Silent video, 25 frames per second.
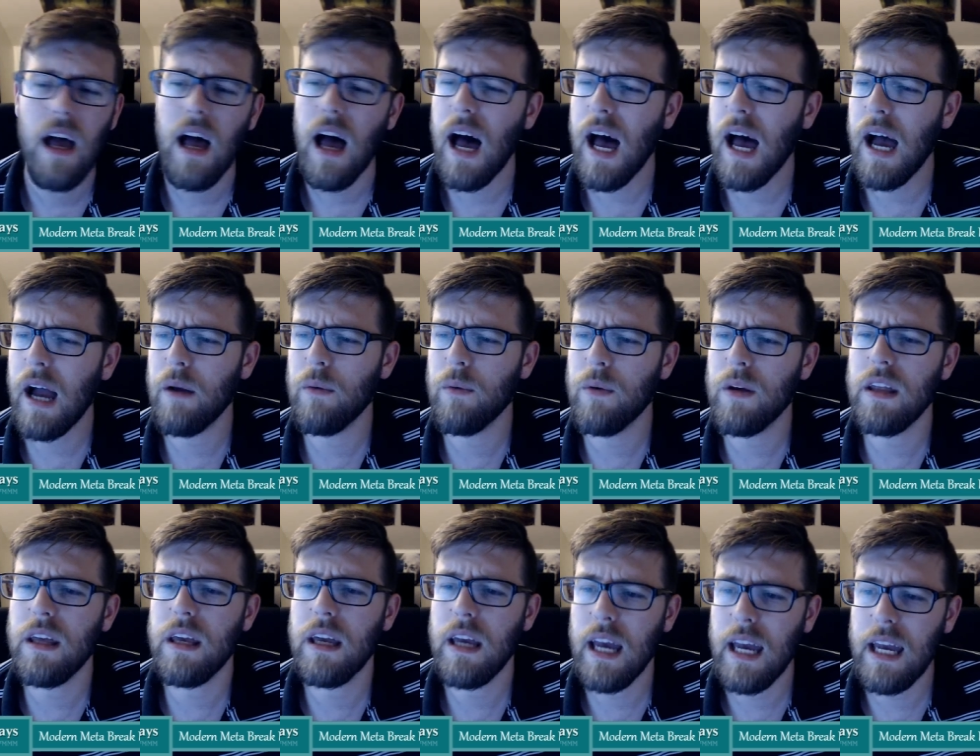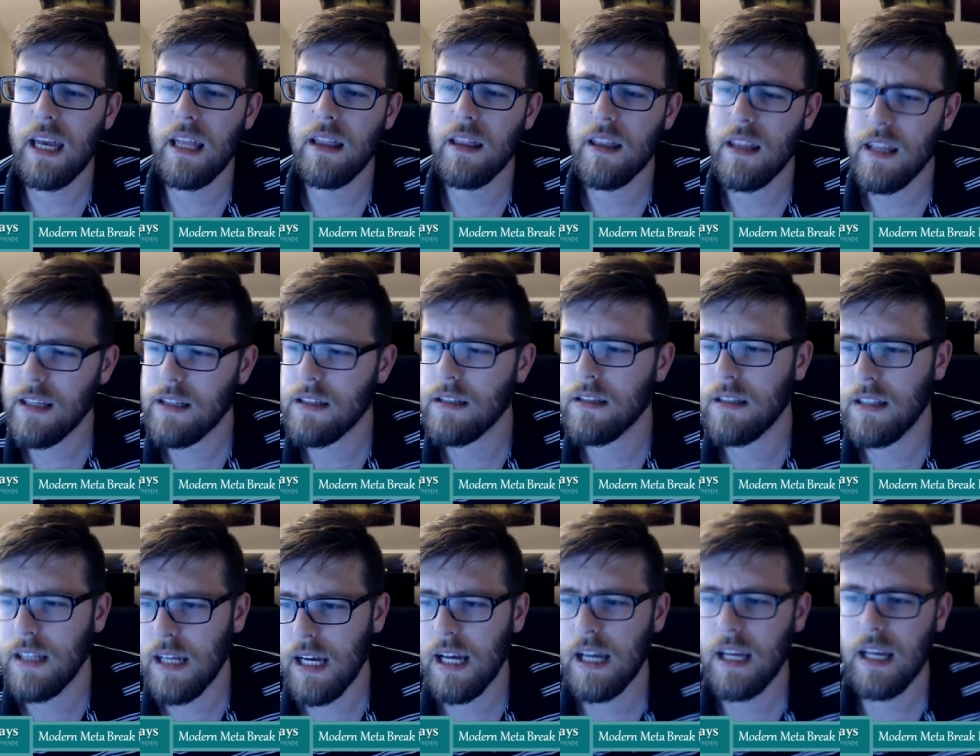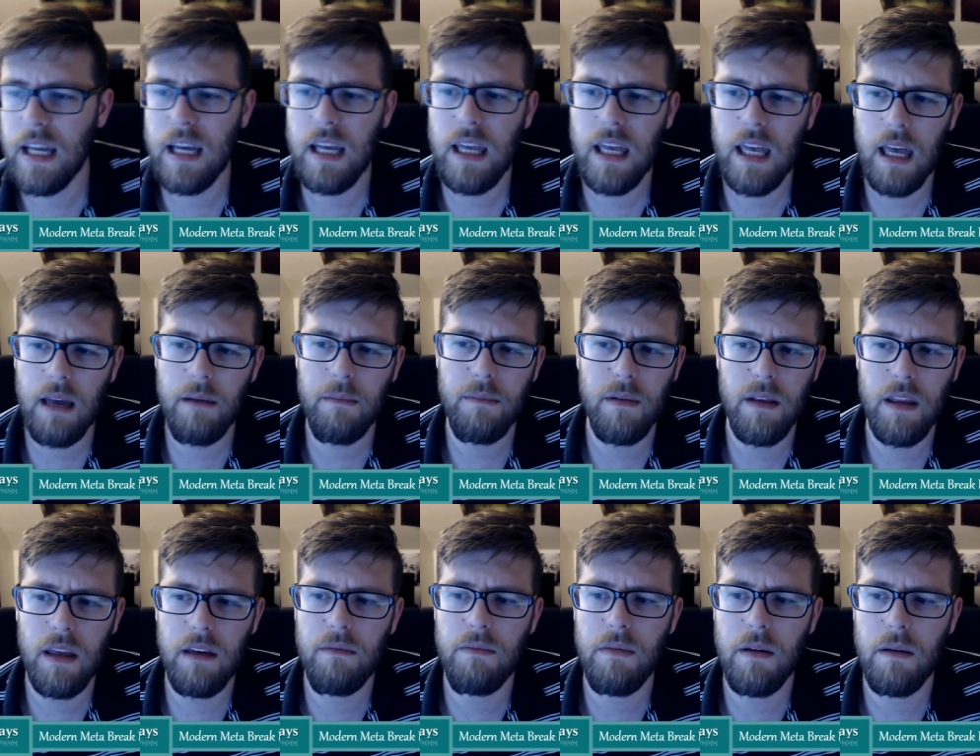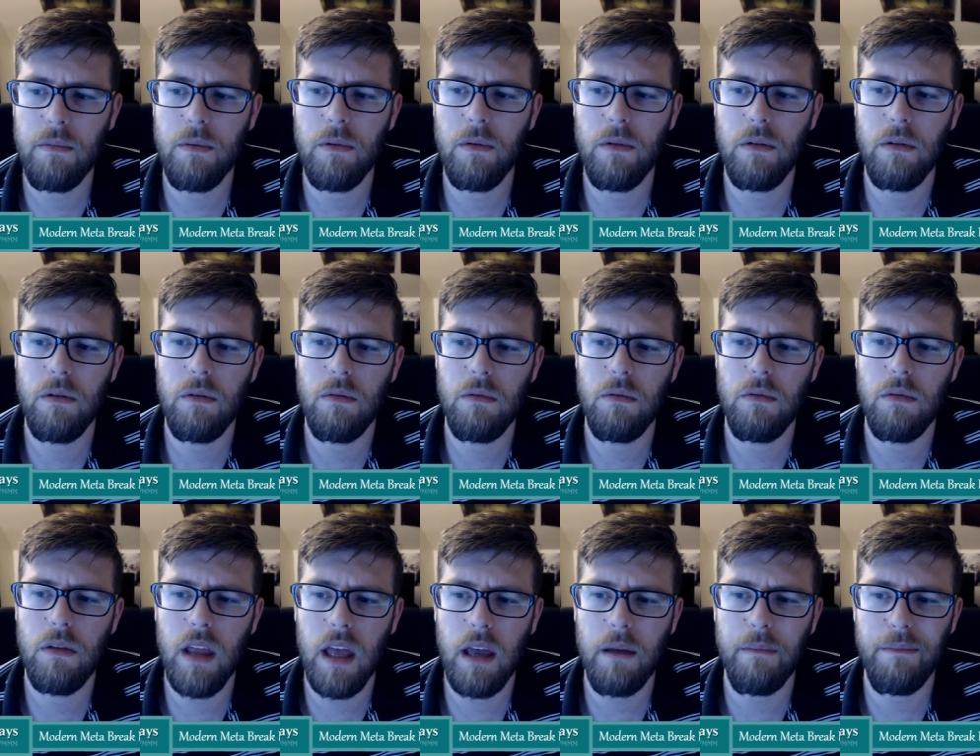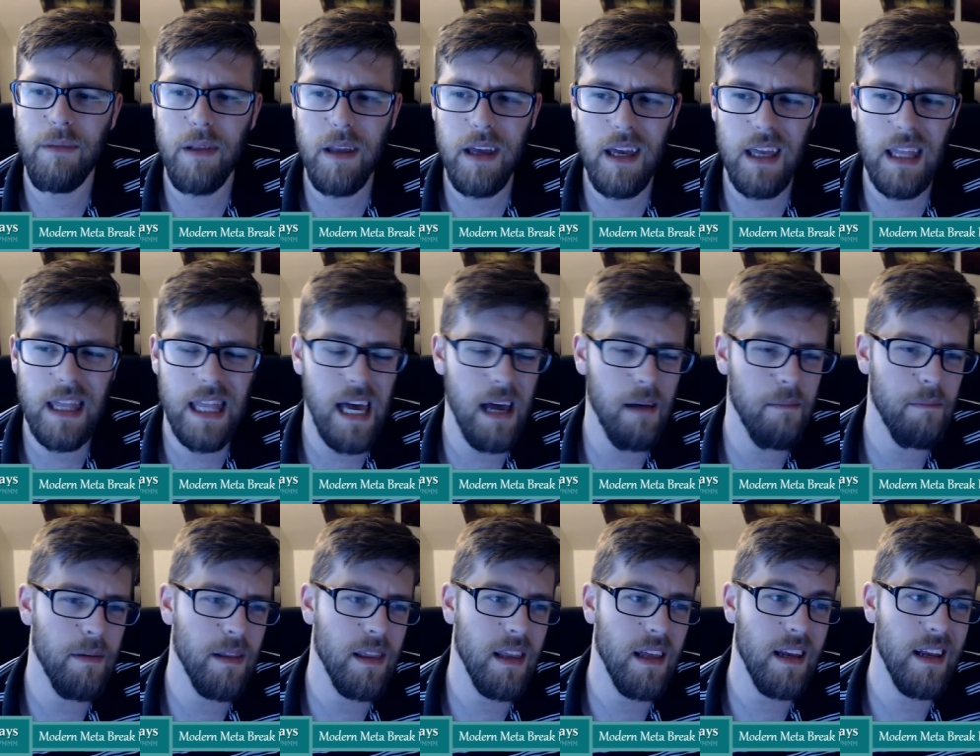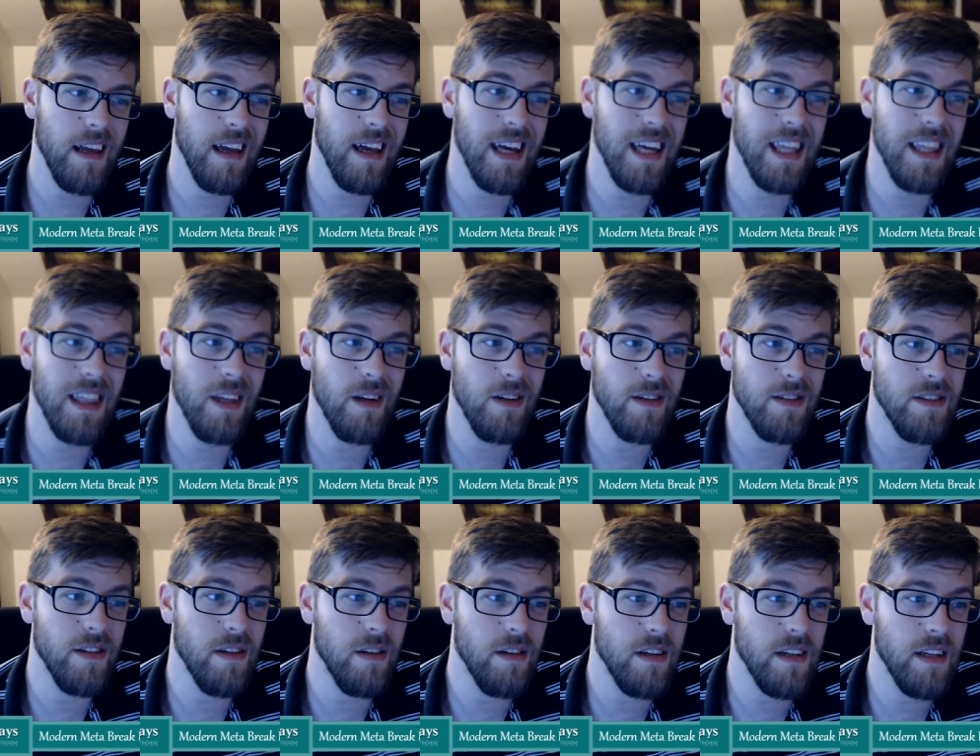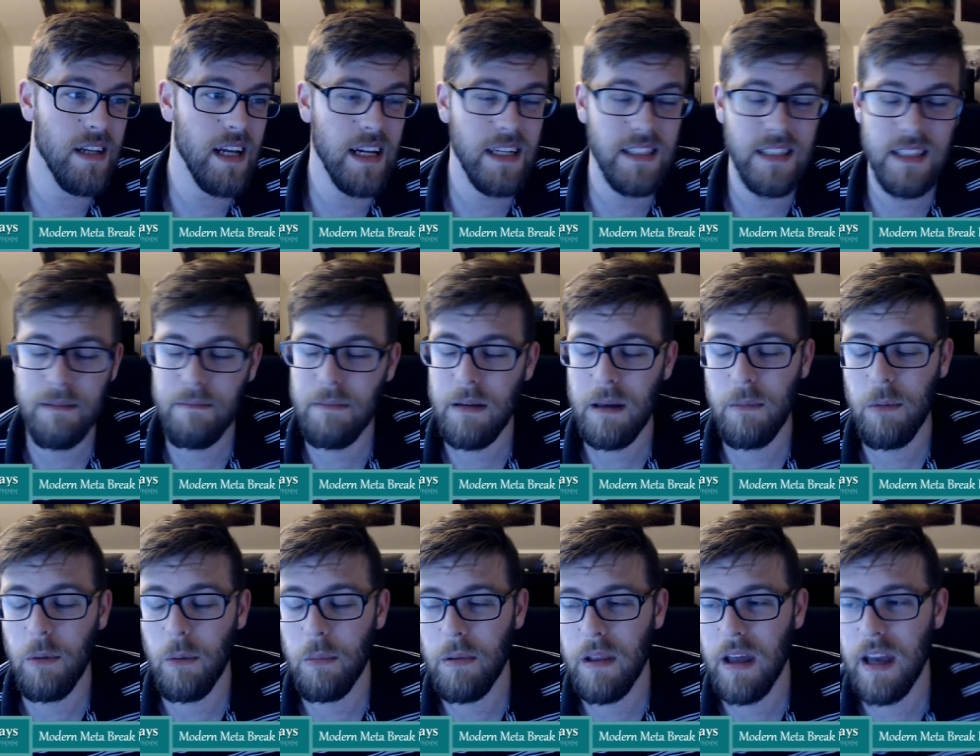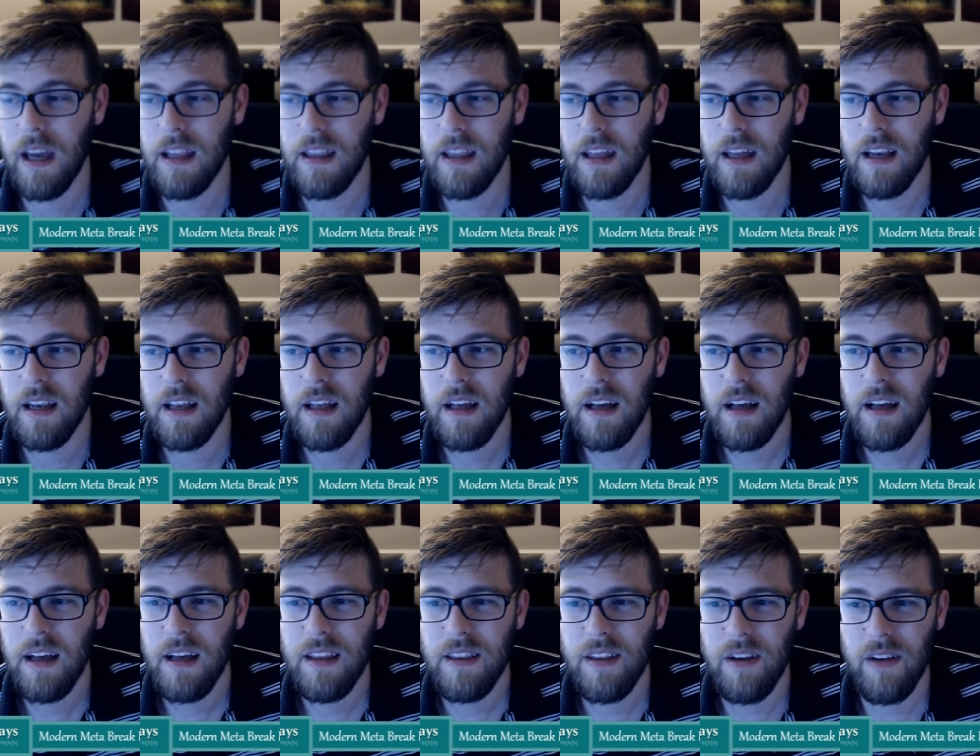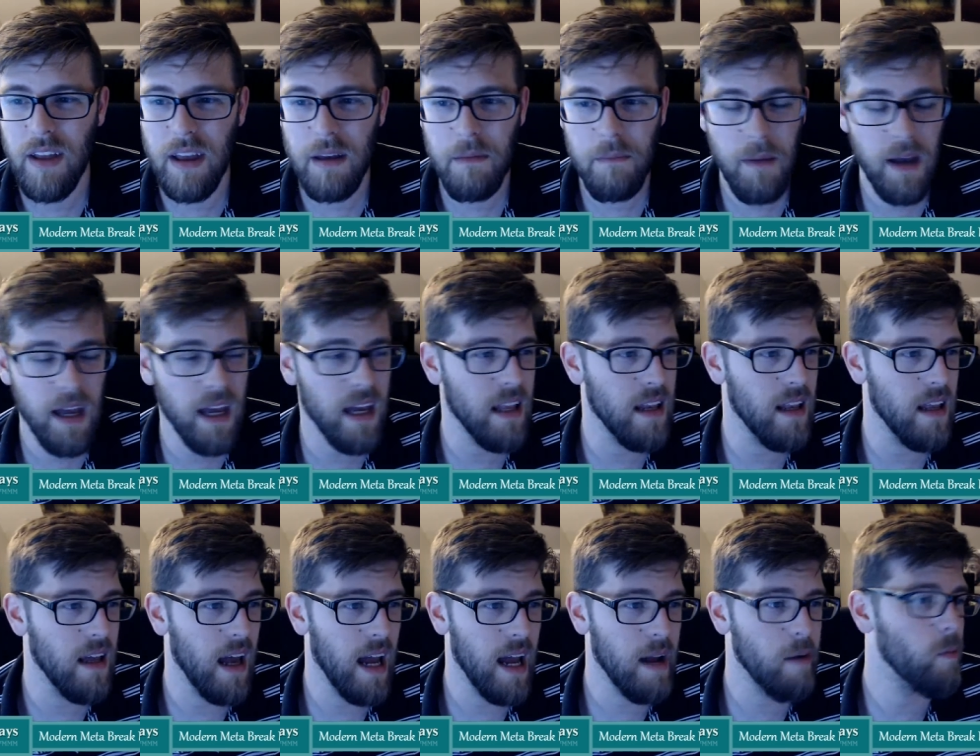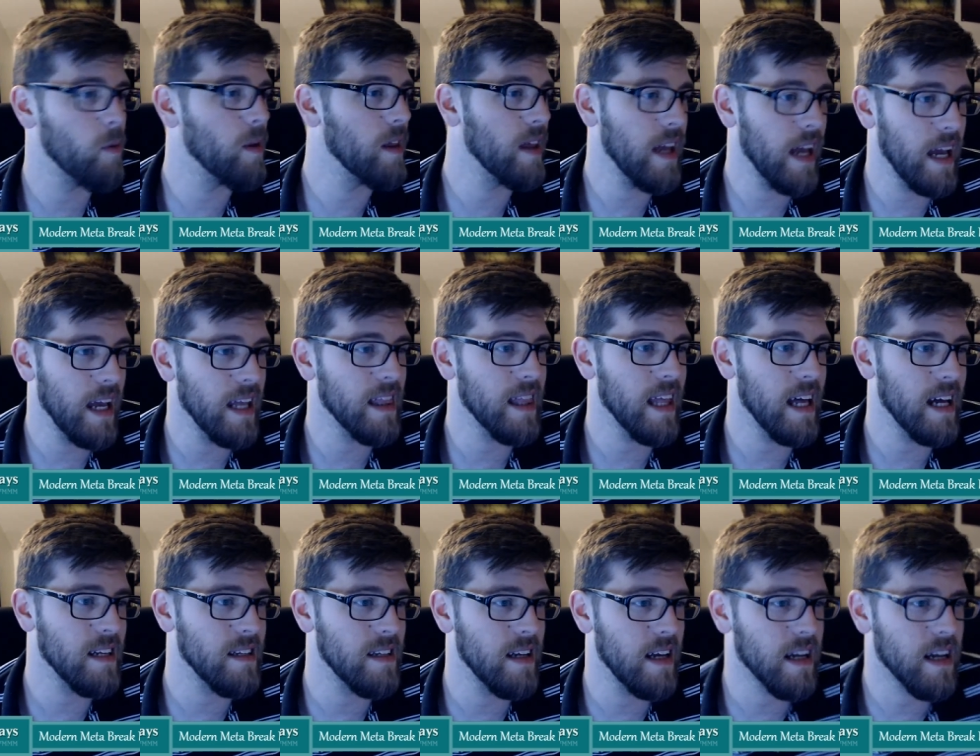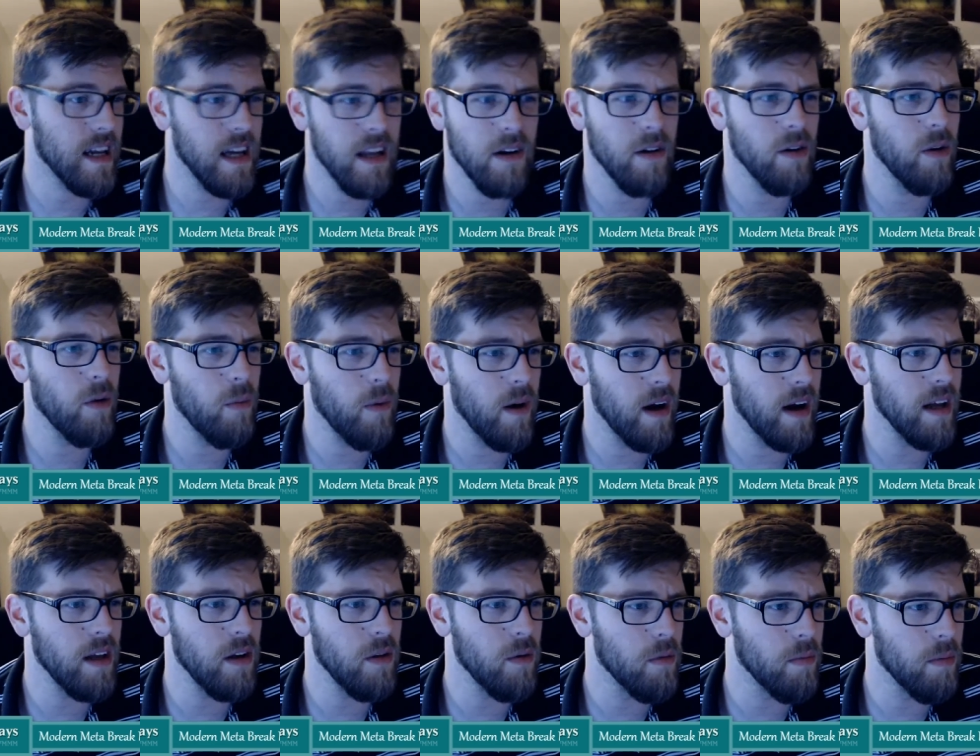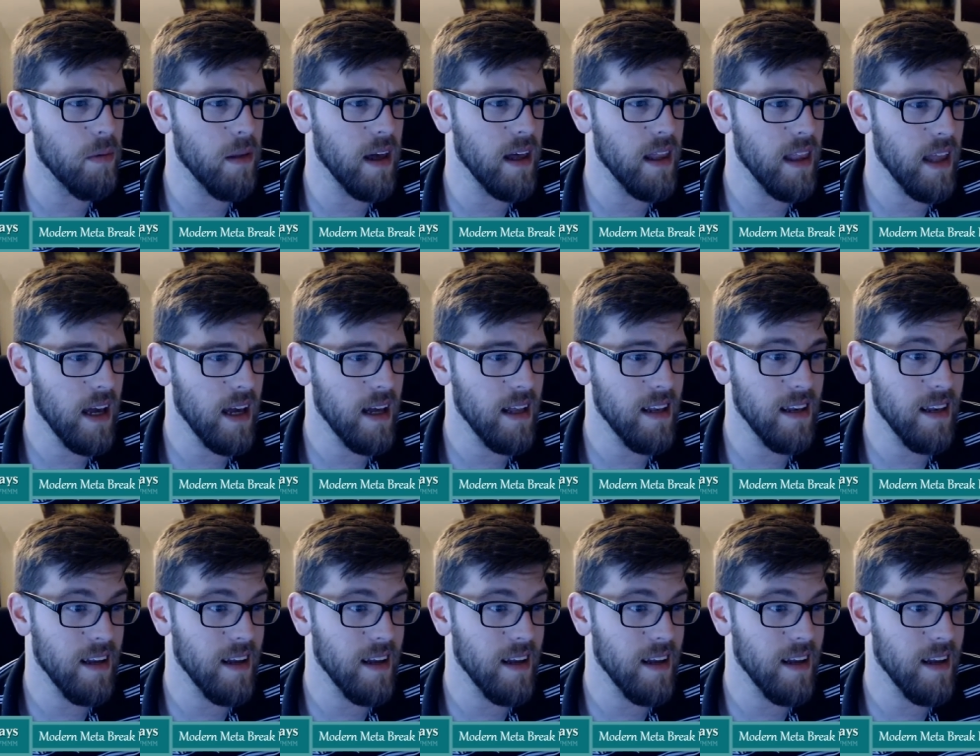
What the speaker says: I really hate this deck, I can't believe people like playing that. But then again, there's certain decks that people play that they're like, man, I really hate that deck, I don't know why you would play that.